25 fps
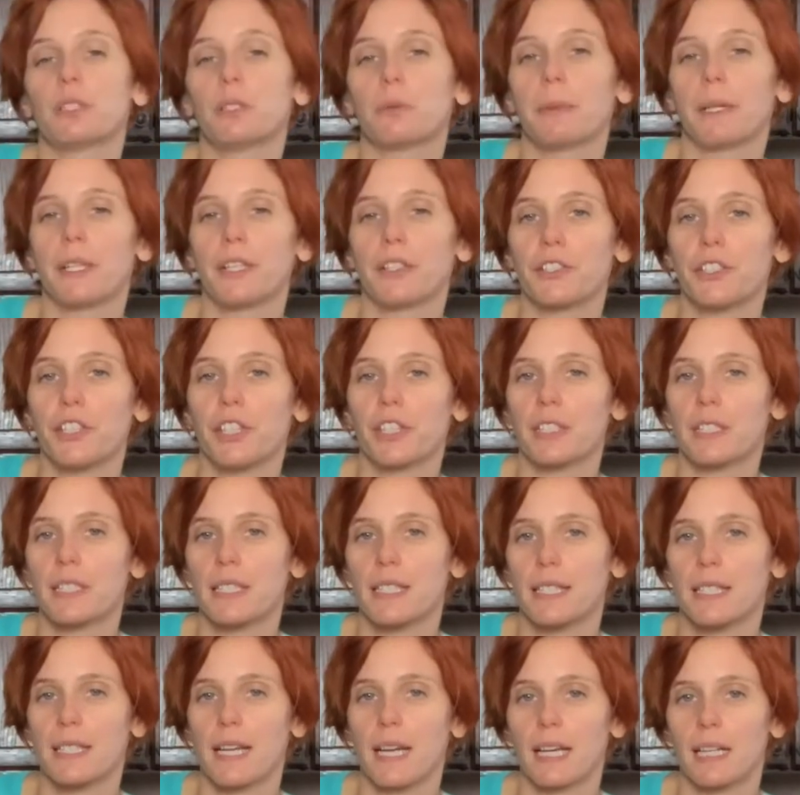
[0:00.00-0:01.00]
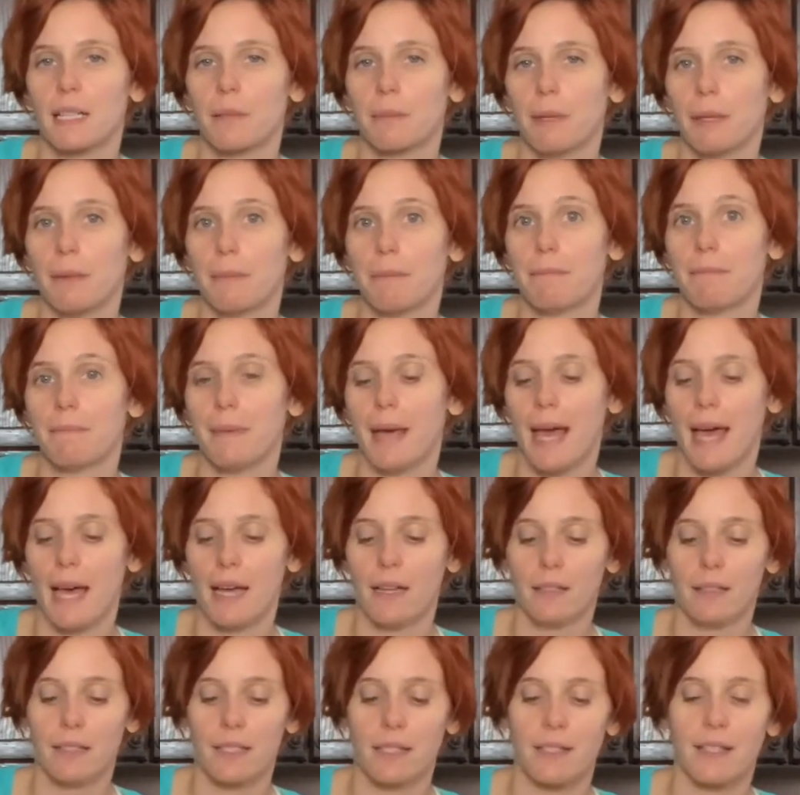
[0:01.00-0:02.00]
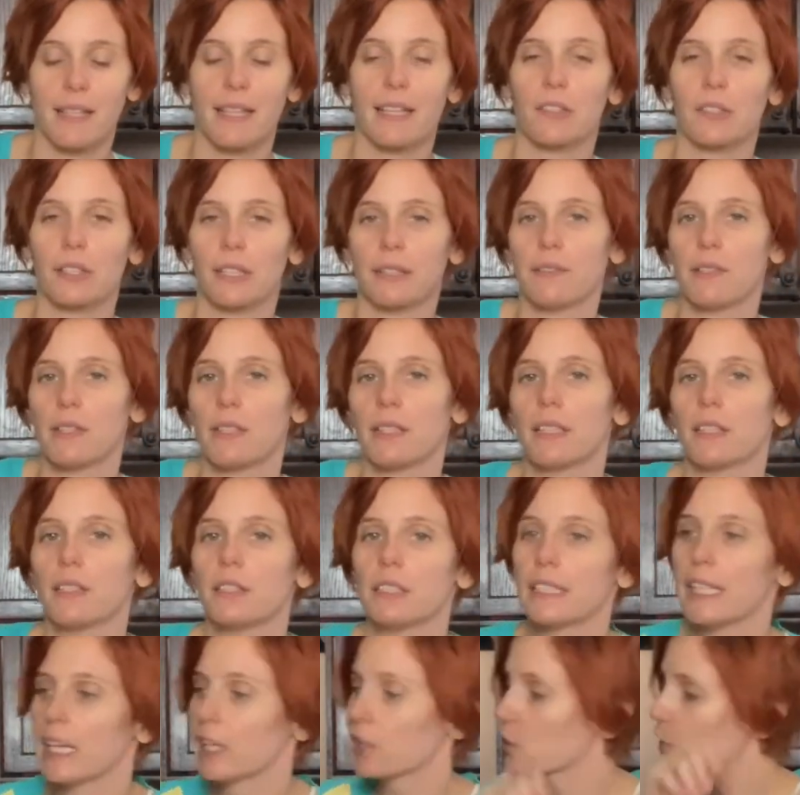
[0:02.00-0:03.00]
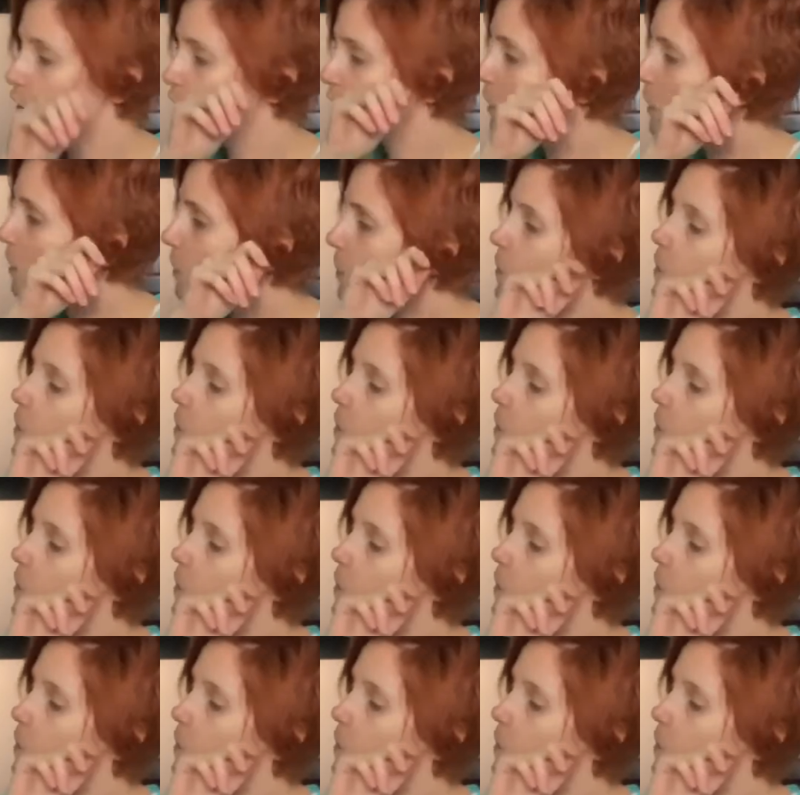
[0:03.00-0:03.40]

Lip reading: bigger chunks is not going to be bad because that'll give it a little texture.